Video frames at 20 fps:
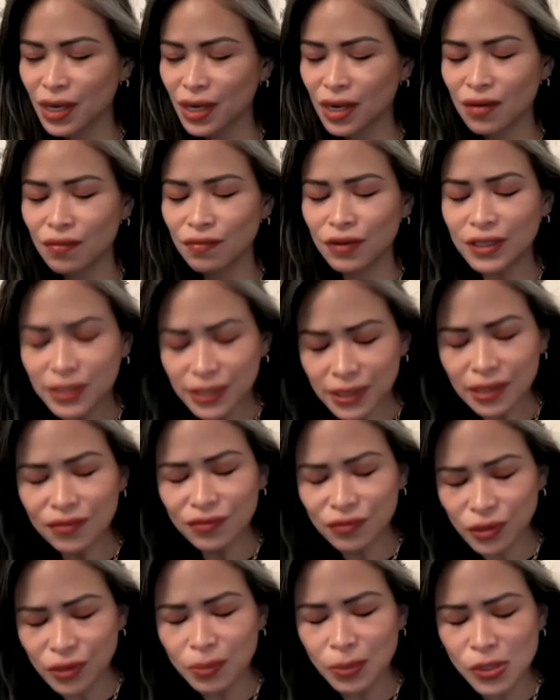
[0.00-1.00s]
First
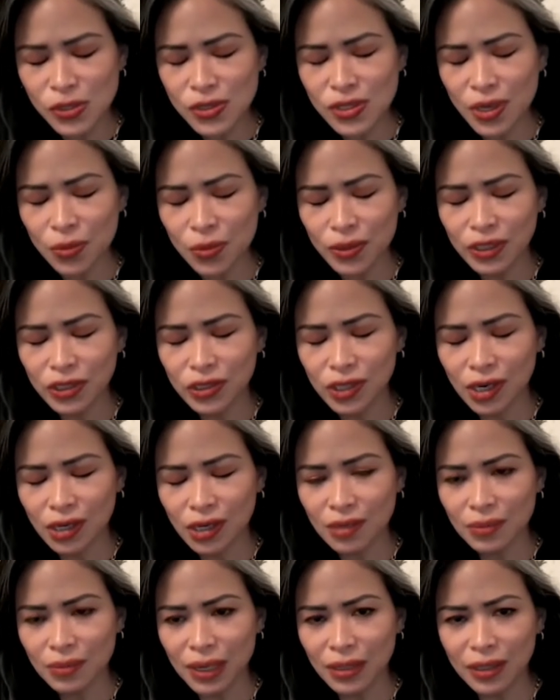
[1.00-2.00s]
and foremost, I want to
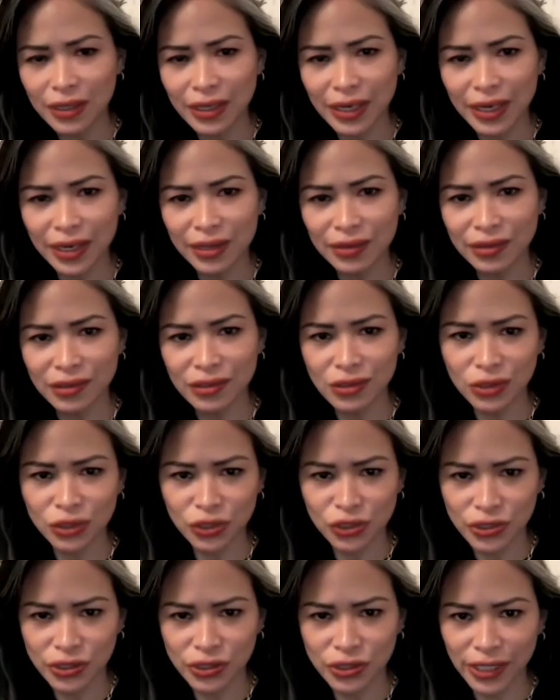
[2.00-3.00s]
talk about our ethical
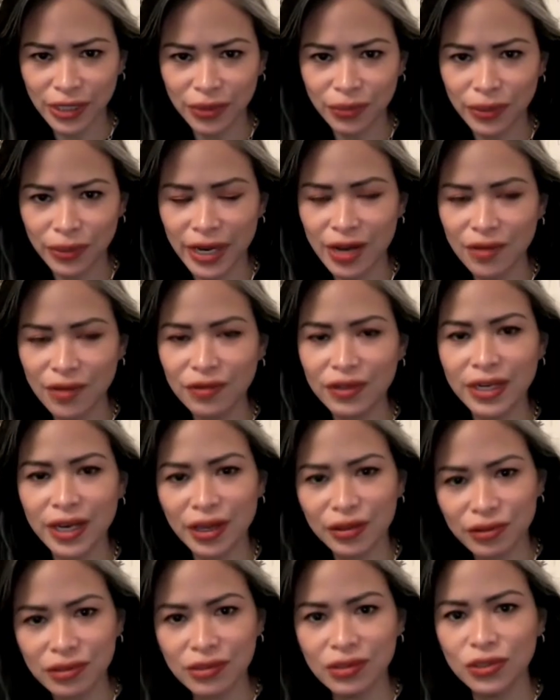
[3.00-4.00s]
duty. We have an
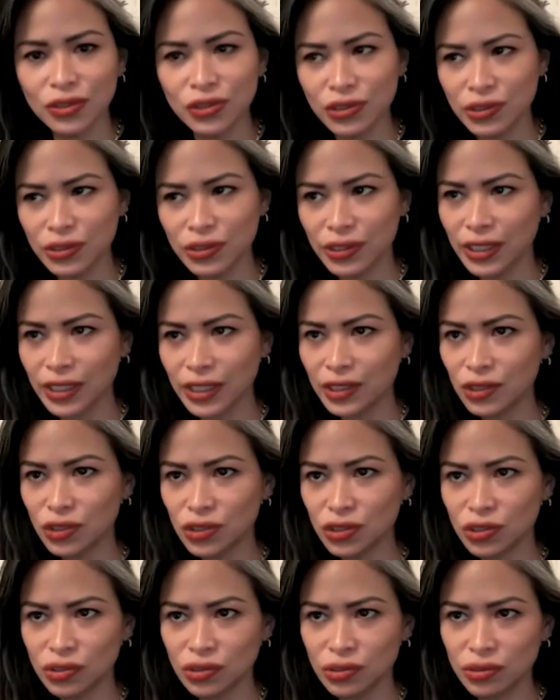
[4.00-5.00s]
ethical duty
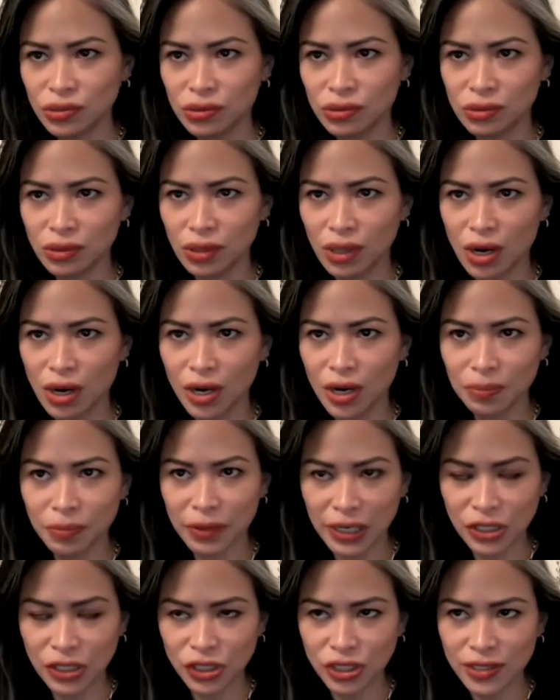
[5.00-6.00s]
to our
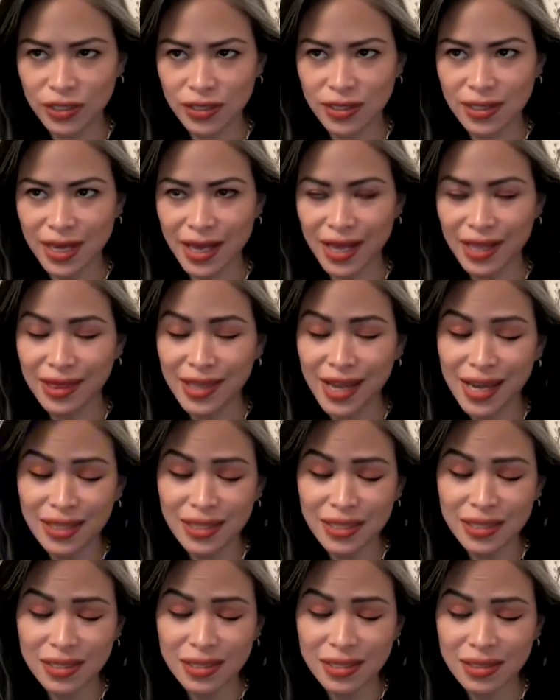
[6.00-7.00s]
patients, and
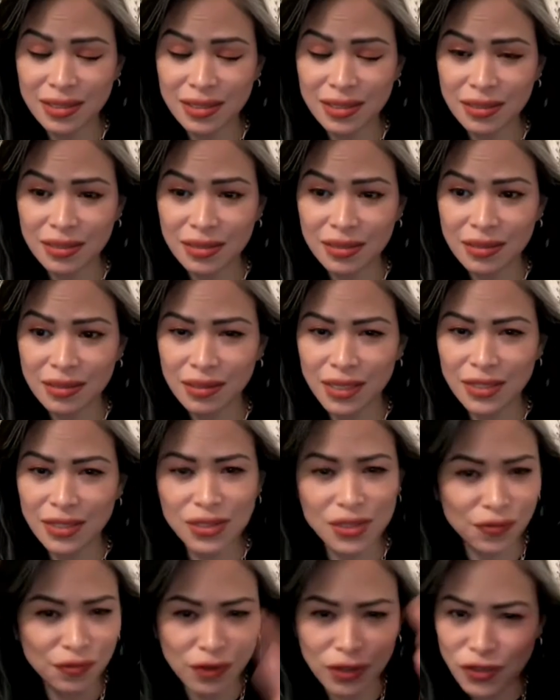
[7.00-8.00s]
that's
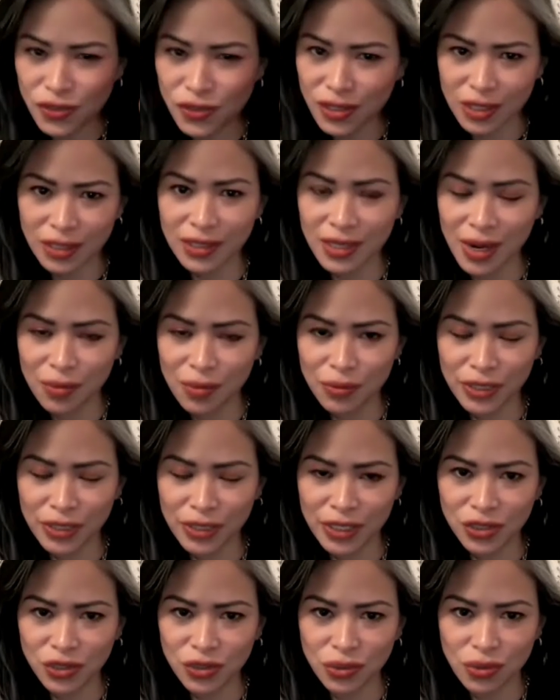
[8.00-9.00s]
the first thing that we
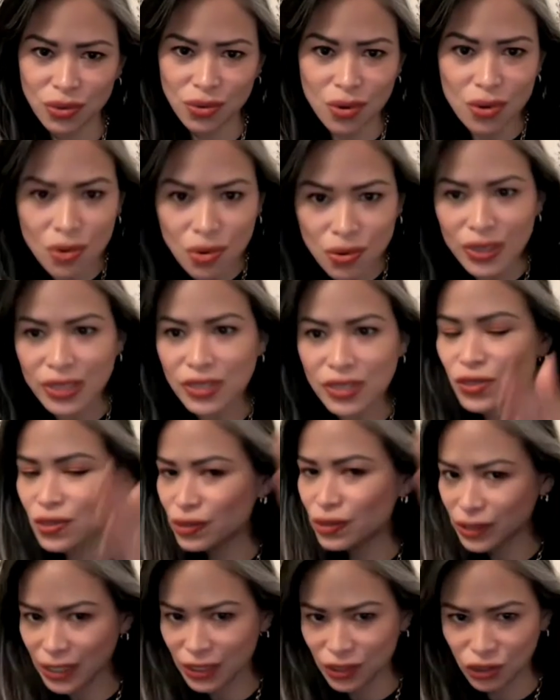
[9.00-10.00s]
need to always
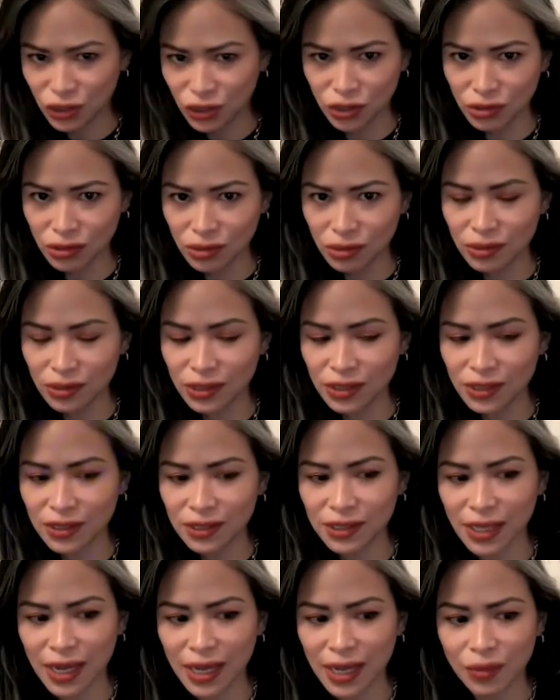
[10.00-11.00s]
look into is
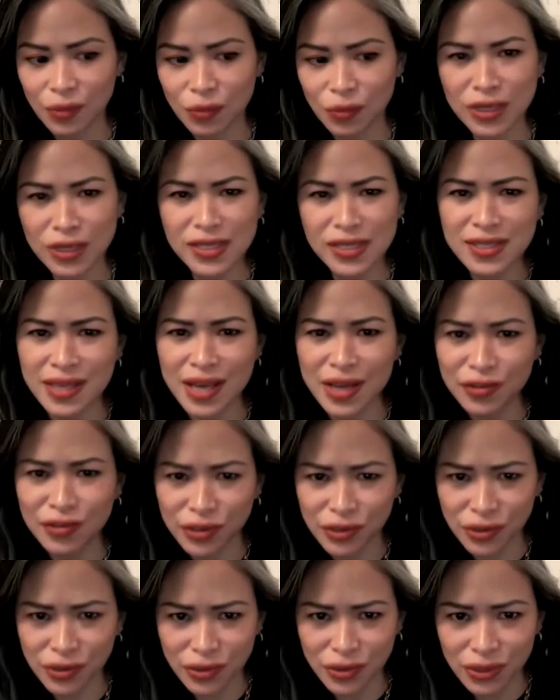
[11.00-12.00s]
that what is
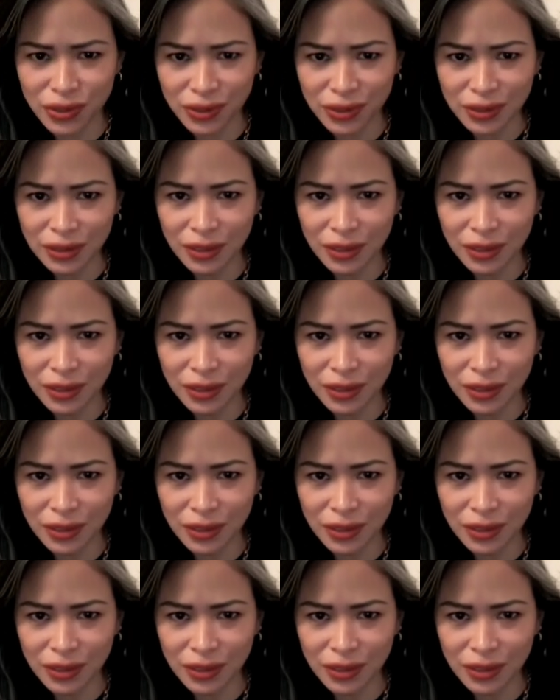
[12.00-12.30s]
ethical